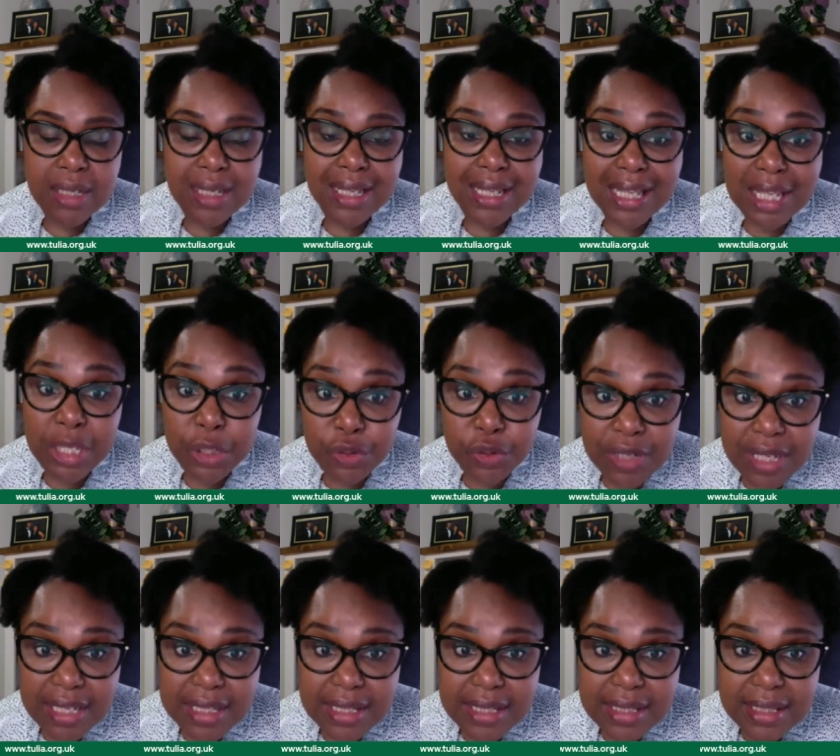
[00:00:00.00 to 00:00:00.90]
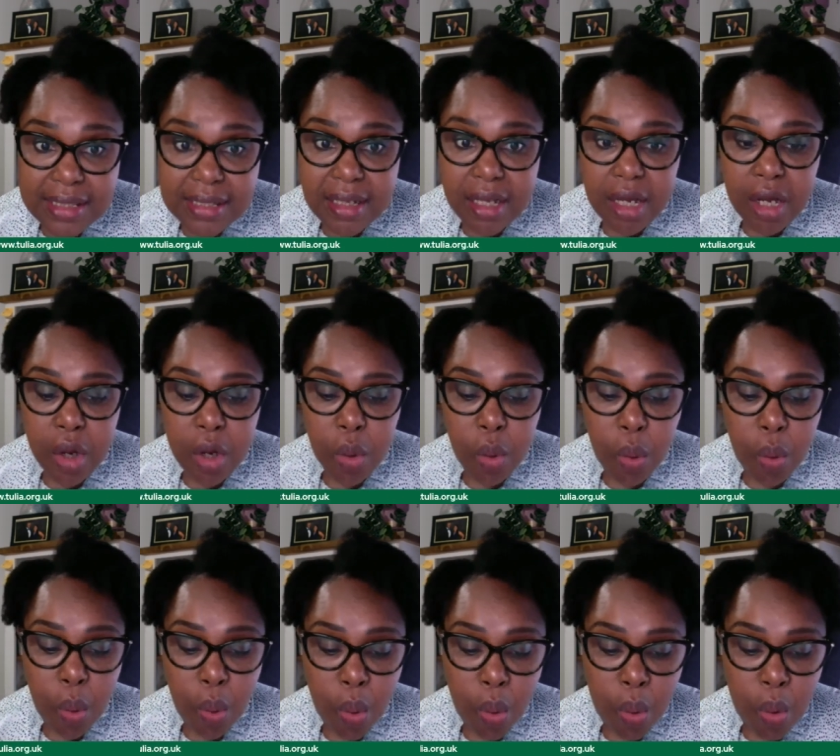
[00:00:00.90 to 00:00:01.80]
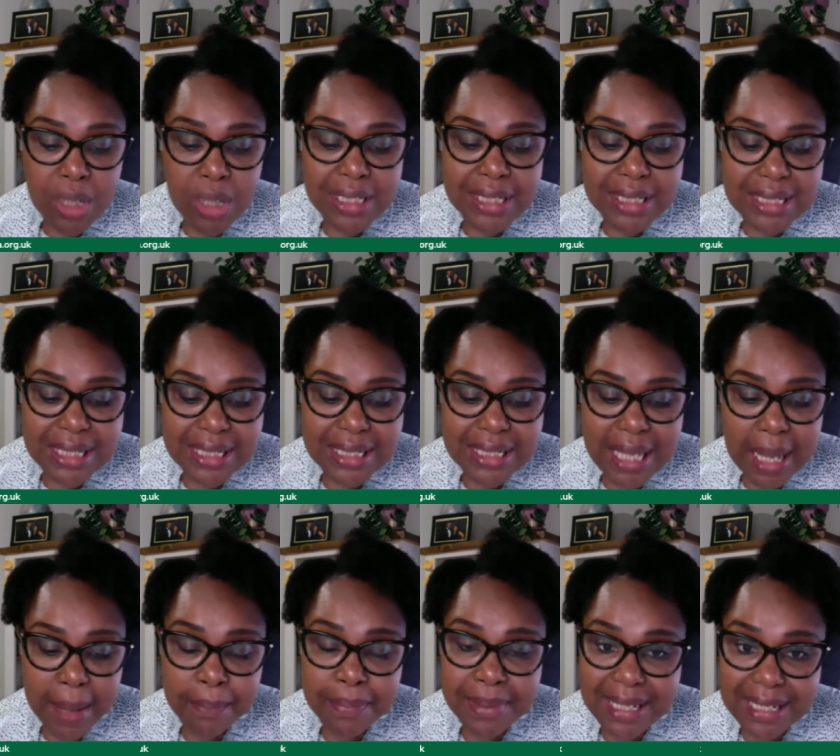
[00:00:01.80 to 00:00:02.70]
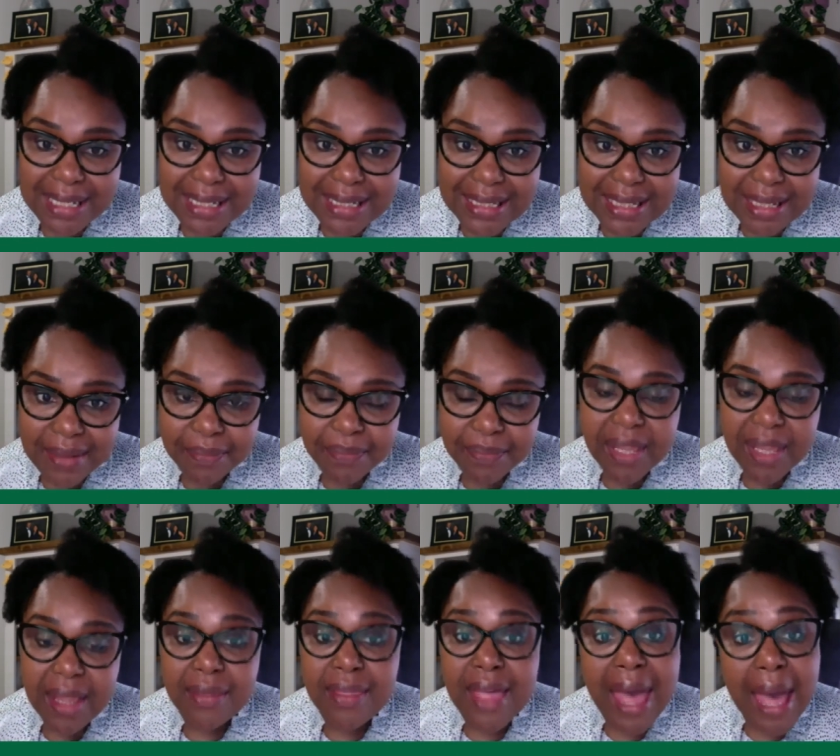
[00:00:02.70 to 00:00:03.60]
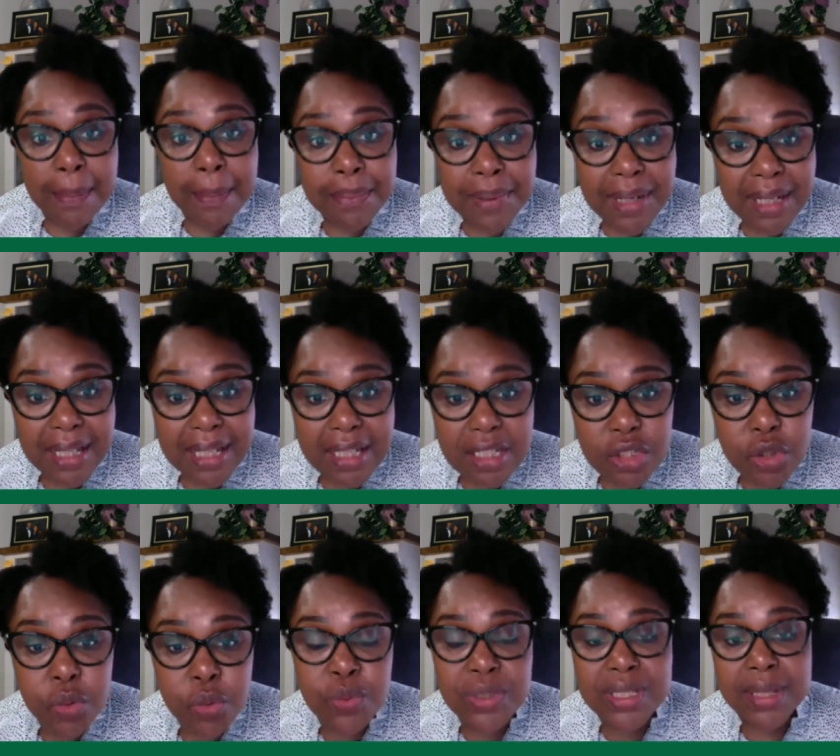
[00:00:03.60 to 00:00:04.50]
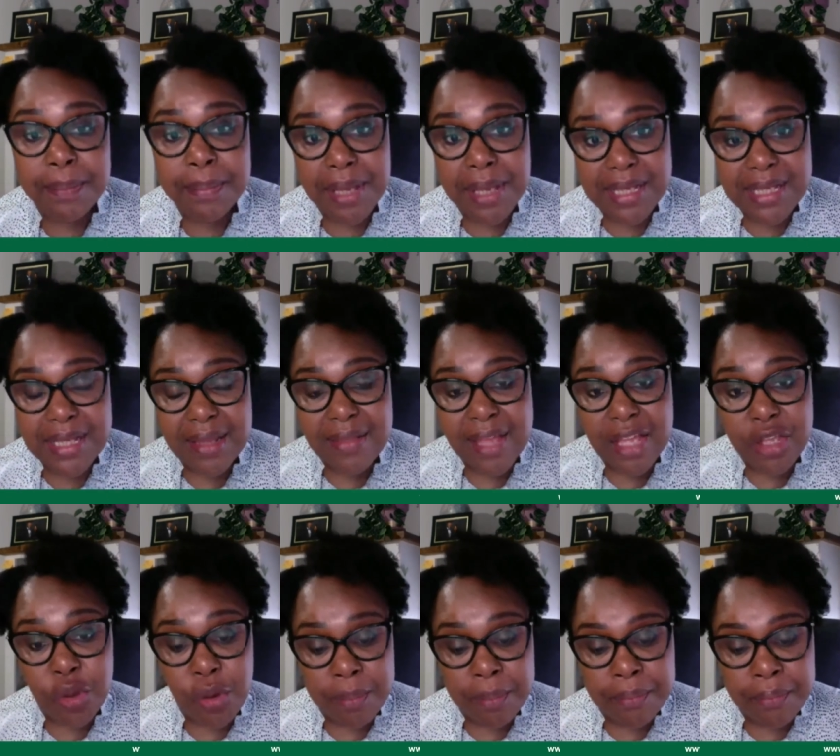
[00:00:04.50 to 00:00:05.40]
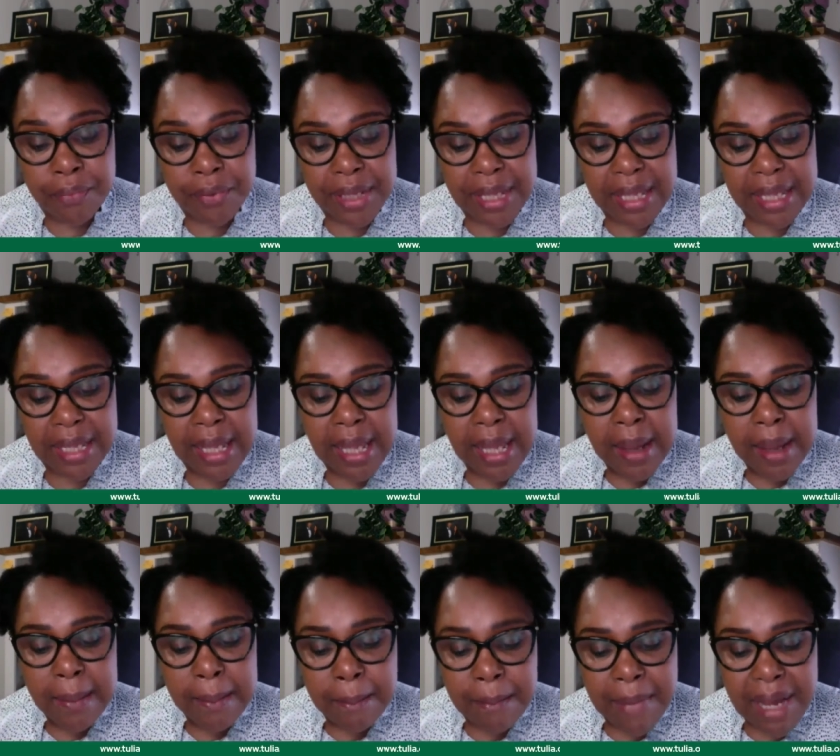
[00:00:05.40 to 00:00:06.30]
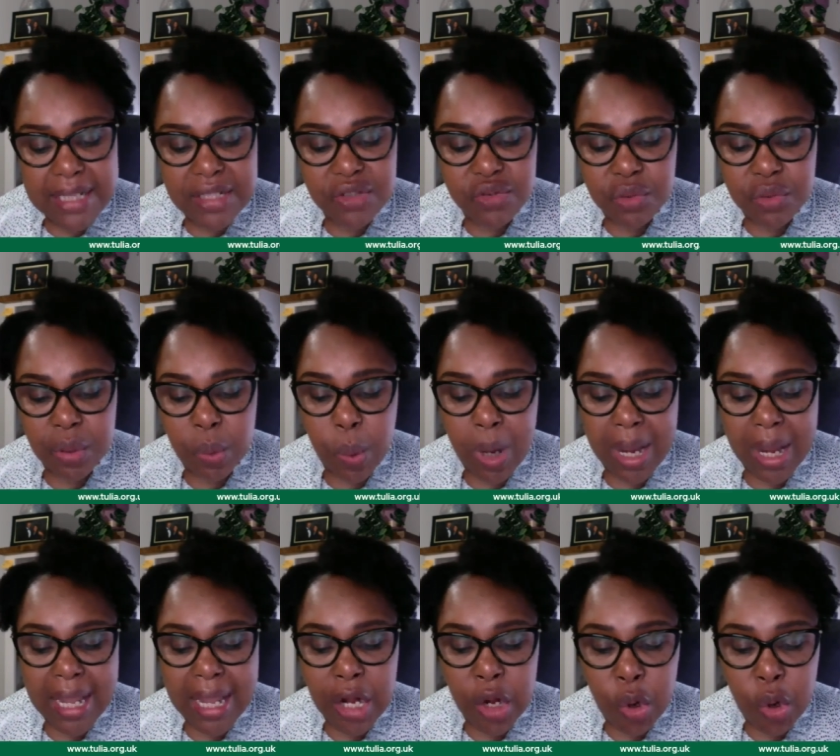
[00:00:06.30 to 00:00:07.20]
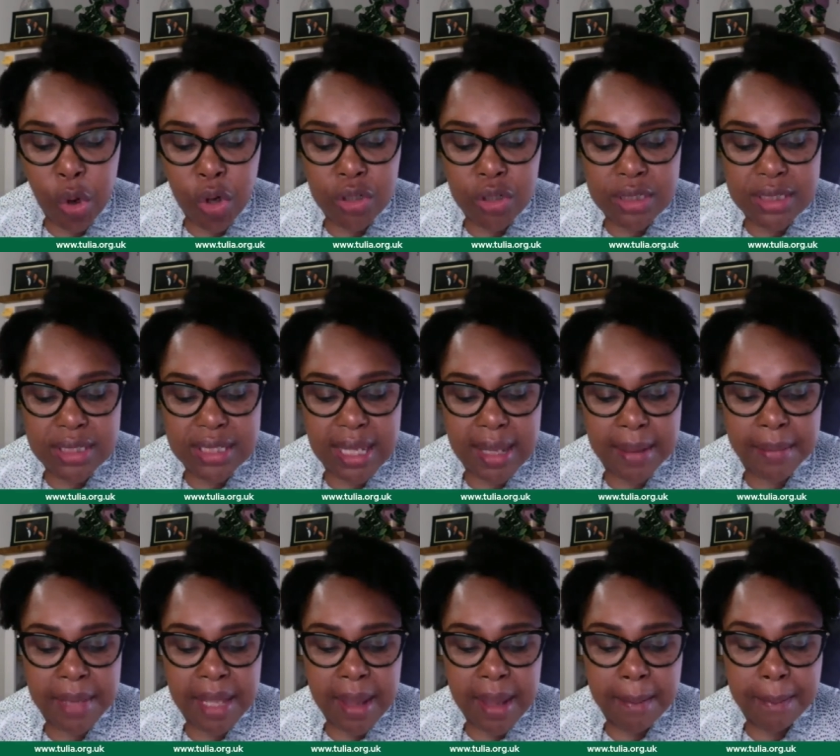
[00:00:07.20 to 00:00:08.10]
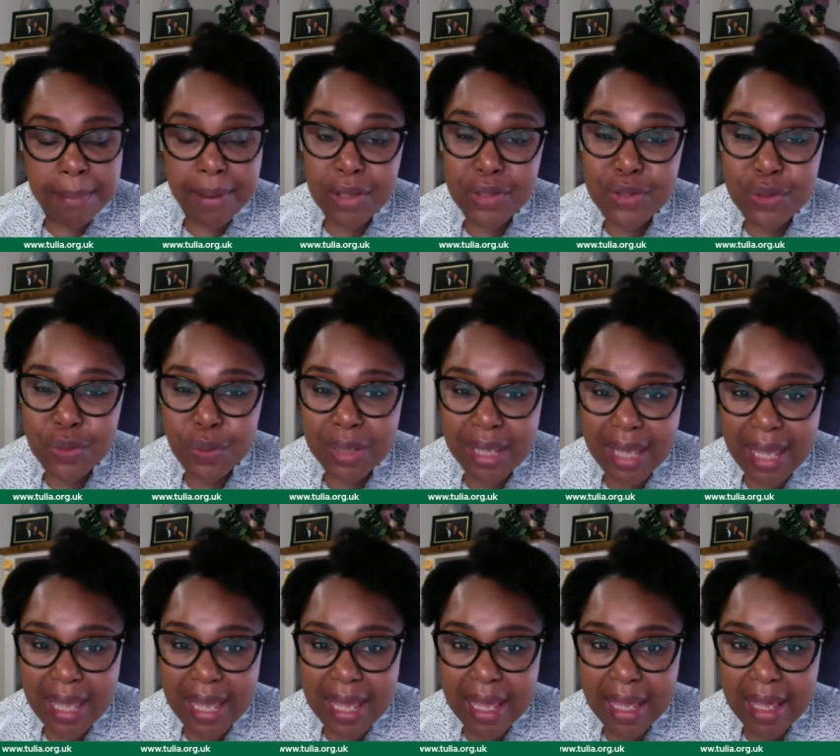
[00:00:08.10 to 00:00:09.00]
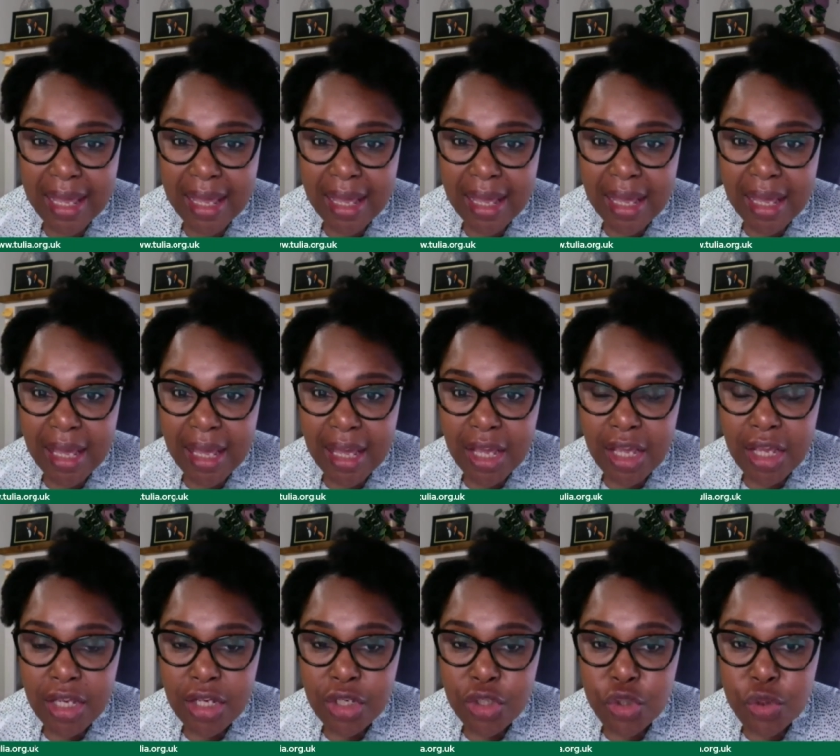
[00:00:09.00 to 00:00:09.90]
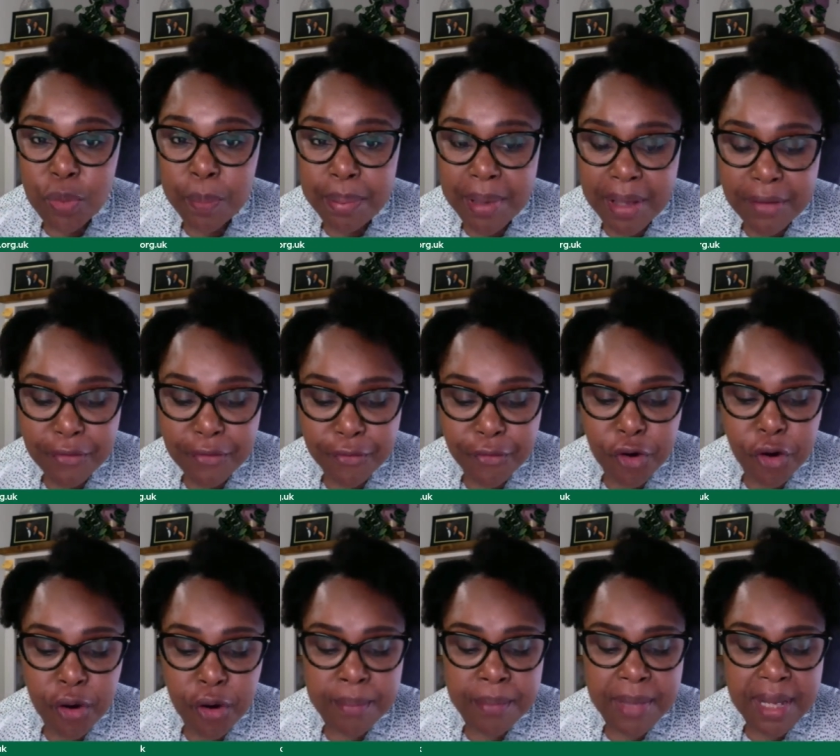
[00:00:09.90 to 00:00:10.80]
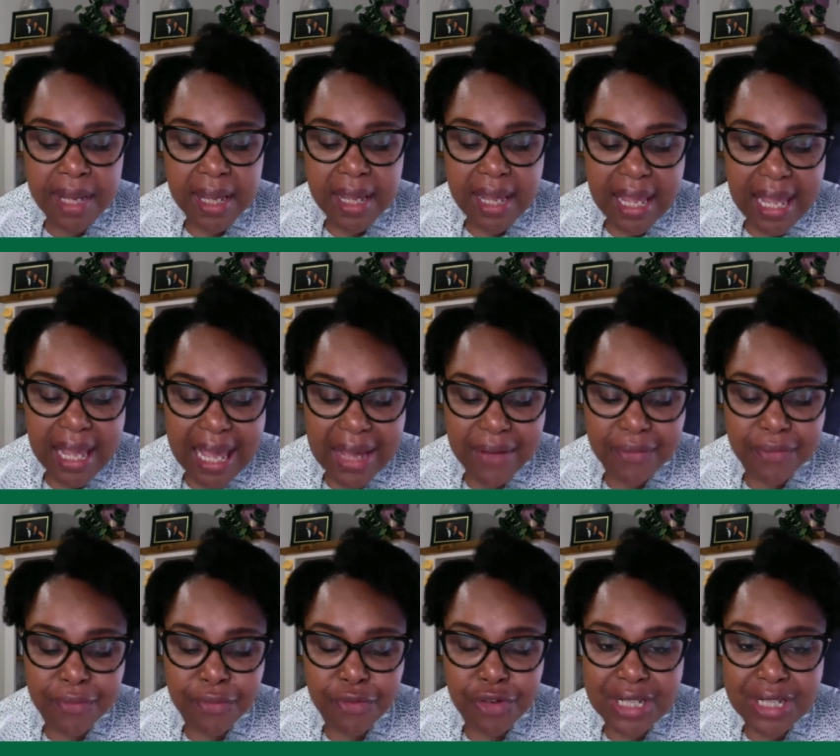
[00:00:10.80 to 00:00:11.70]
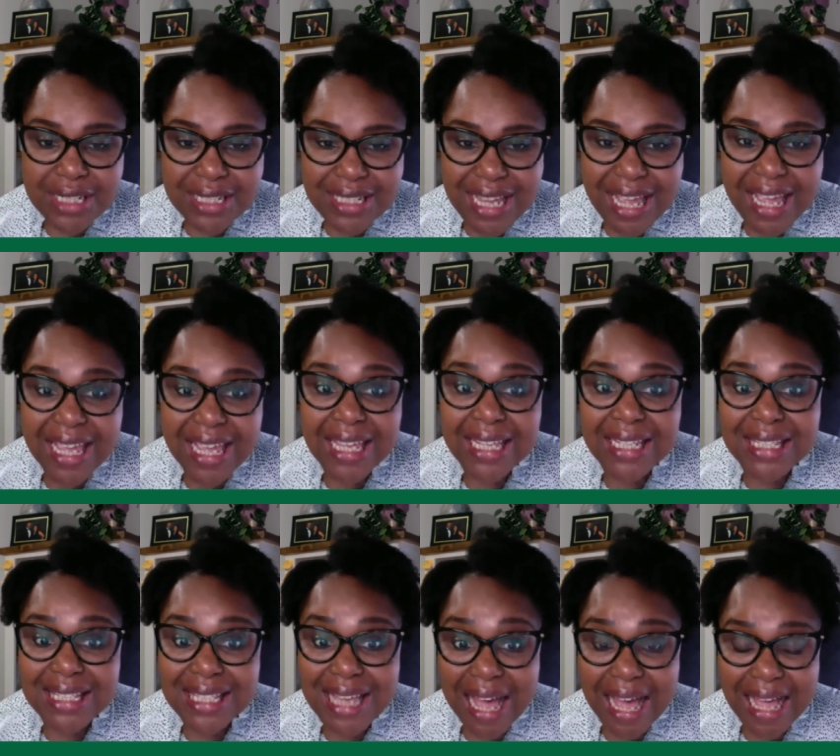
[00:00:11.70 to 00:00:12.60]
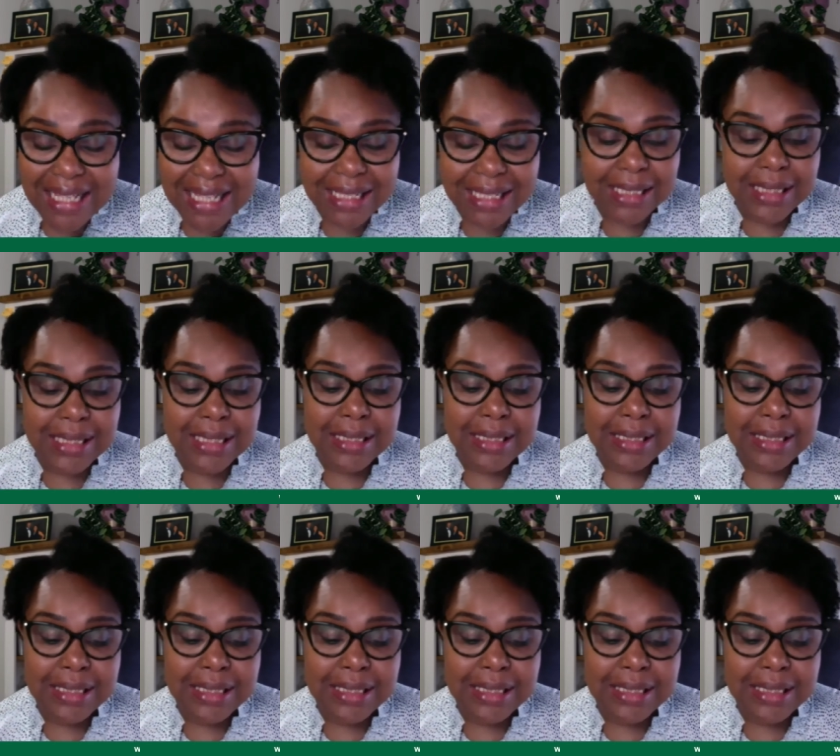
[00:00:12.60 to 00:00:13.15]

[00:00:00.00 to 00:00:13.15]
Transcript: illness, or disability, the applicant, who's the person that you are bringing, must require long-term personal care to perform everyday tasks.